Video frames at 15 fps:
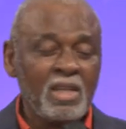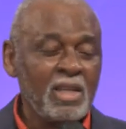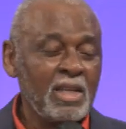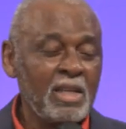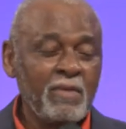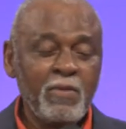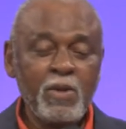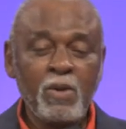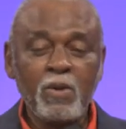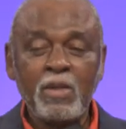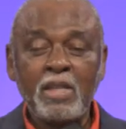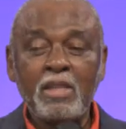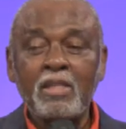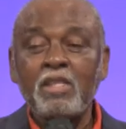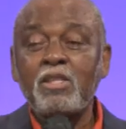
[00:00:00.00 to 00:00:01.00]
And if you don't
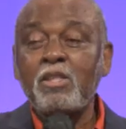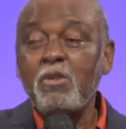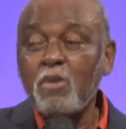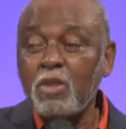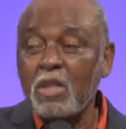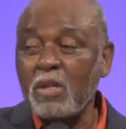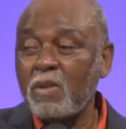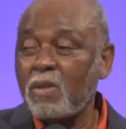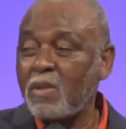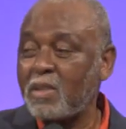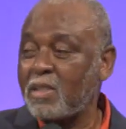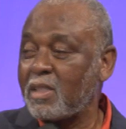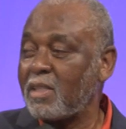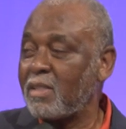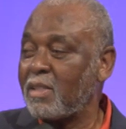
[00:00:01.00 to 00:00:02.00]
get the two
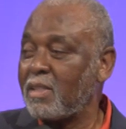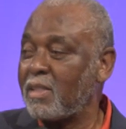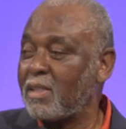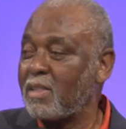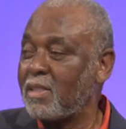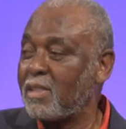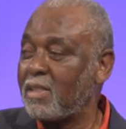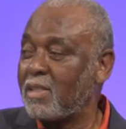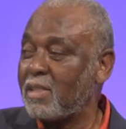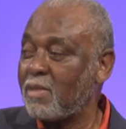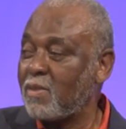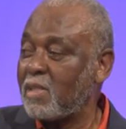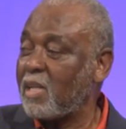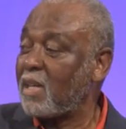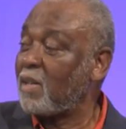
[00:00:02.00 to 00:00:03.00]
thirds,
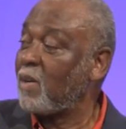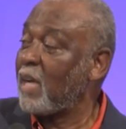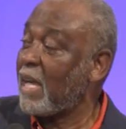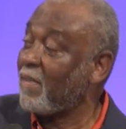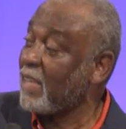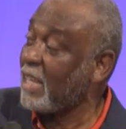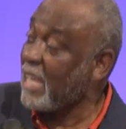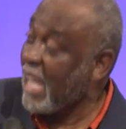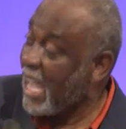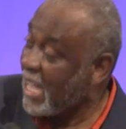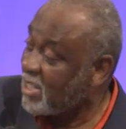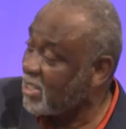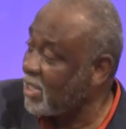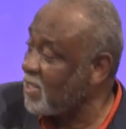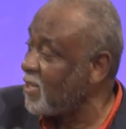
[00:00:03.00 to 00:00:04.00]
we're not going to have the
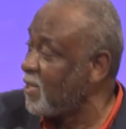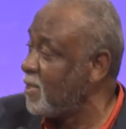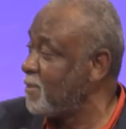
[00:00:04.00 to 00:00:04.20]
last third.